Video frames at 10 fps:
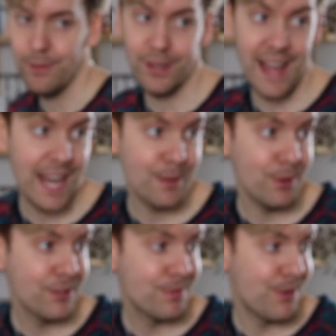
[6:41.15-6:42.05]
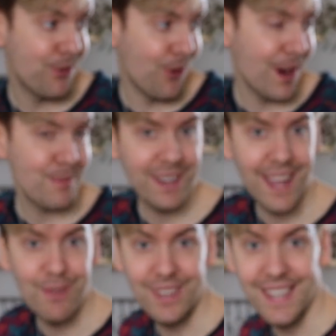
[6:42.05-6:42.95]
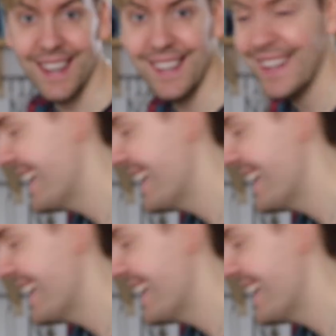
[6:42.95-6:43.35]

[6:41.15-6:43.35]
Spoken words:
about animals before I became vegan.